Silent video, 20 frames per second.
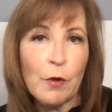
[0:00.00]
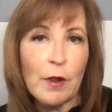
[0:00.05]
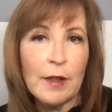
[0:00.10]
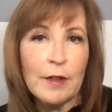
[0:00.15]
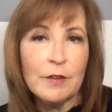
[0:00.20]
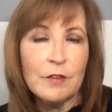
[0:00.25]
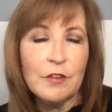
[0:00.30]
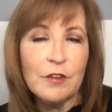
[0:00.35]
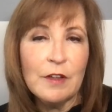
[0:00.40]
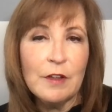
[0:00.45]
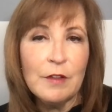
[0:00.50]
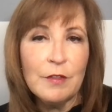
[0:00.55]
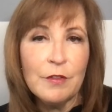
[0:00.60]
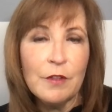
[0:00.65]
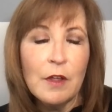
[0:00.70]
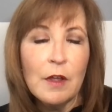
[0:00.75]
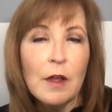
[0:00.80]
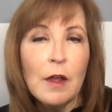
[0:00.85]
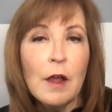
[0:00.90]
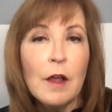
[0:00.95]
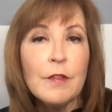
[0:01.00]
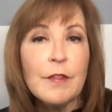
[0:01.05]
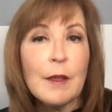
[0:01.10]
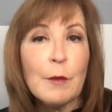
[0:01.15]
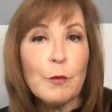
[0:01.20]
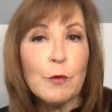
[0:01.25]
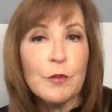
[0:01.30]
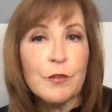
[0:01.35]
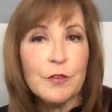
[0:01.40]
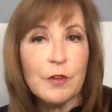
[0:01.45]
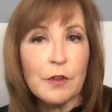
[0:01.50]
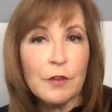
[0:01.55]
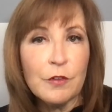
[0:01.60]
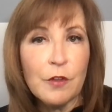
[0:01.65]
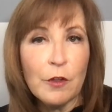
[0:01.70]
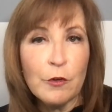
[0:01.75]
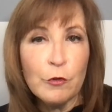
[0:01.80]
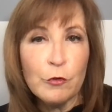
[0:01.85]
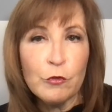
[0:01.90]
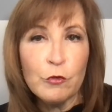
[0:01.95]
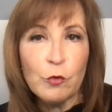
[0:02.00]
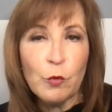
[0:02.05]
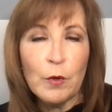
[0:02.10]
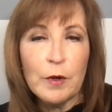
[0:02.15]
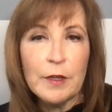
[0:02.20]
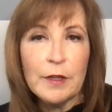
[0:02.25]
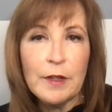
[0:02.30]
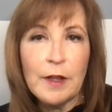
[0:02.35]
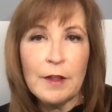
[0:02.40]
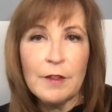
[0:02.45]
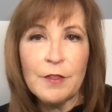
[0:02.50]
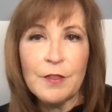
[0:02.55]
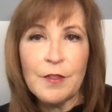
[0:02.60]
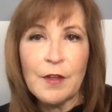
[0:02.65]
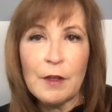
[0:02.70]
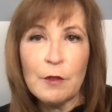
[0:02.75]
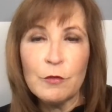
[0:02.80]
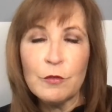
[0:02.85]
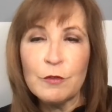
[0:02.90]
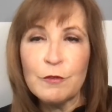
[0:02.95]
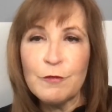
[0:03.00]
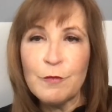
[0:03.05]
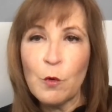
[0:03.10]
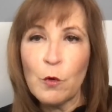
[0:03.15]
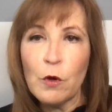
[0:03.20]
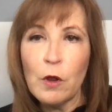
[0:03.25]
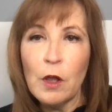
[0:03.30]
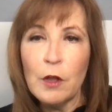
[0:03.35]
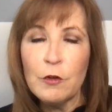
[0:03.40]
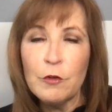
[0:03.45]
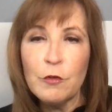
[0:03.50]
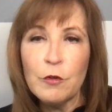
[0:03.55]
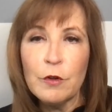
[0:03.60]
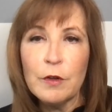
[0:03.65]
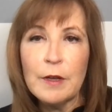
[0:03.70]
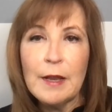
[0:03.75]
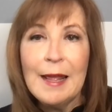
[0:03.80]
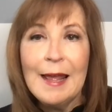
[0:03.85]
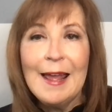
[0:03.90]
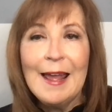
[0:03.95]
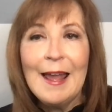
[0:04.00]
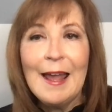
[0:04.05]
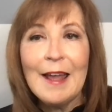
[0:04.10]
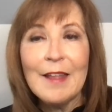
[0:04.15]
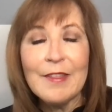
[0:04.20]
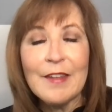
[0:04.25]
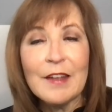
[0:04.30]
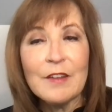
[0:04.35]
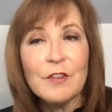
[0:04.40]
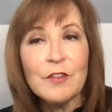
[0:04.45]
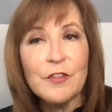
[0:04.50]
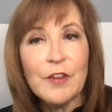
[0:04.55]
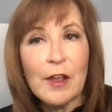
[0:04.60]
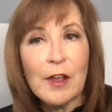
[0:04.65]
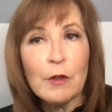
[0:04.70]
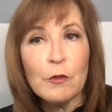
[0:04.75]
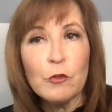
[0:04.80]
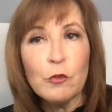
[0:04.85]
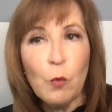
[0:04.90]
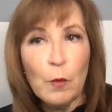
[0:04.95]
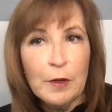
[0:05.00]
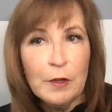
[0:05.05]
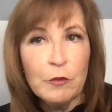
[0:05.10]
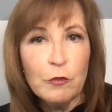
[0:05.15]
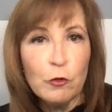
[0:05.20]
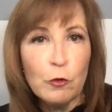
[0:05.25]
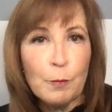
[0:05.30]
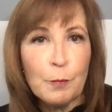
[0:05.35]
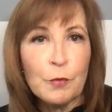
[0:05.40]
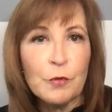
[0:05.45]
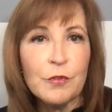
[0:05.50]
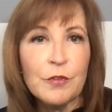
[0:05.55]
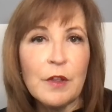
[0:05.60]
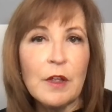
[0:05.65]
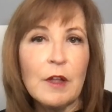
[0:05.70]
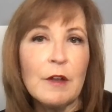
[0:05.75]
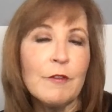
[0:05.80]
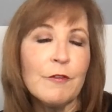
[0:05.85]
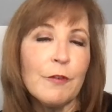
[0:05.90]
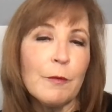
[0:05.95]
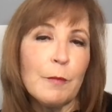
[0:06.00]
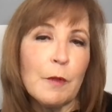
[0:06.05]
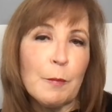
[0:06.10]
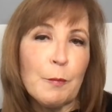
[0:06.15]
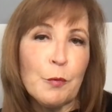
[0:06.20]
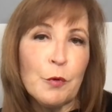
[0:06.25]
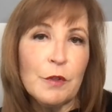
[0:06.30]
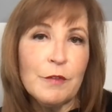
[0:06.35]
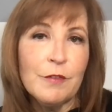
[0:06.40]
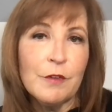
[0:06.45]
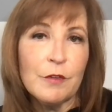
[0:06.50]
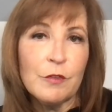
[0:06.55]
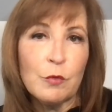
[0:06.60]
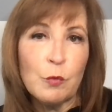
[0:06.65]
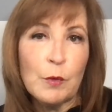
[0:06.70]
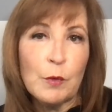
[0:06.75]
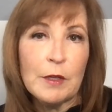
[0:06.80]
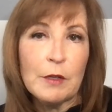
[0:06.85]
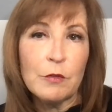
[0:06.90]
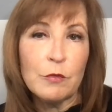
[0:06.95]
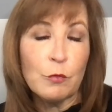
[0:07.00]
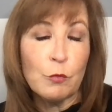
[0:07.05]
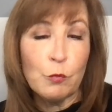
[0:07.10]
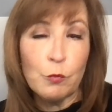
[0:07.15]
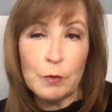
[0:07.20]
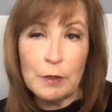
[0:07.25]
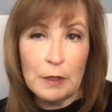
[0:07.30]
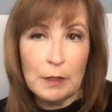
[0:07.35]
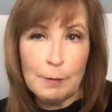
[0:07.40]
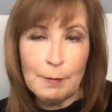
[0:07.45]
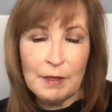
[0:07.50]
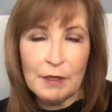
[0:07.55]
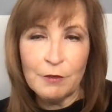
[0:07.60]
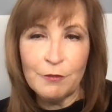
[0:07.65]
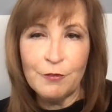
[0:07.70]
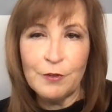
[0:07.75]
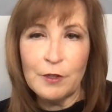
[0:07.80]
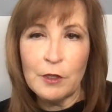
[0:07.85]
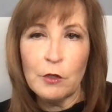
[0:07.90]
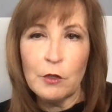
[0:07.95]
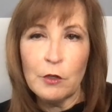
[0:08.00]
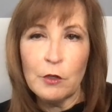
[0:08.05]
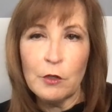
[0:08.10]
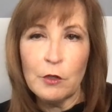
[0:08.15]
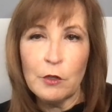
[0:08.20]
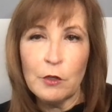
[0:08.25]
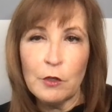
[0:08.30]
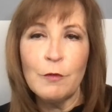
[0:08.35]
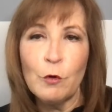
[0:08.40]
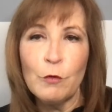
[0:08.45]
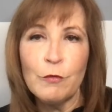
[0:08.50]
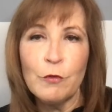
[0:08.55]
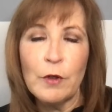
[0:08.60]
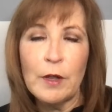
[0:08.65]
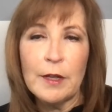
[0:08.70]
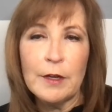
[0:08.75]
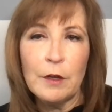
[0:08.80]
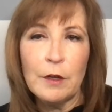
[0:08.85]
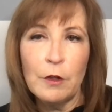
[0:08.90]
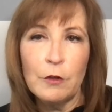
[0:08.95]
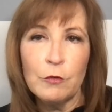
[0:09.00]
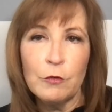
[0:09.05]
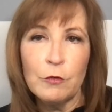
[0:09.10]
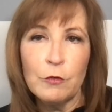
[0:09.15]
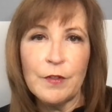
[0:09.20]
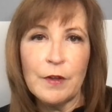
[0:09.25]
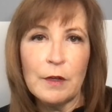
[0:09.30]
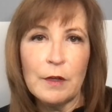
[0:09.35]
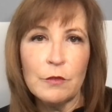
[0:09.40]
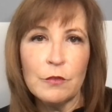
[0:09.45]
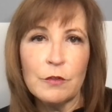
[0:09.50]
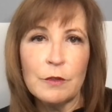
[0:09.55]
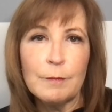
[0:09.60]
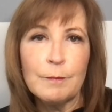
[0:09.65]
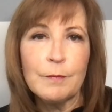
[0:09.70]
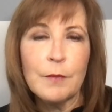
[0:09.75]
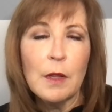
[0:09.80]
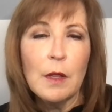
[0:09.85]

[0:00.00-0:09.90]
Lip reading: 18th, they were 628,400, and that's down 22% from the previous week's really big figure of over 800,000.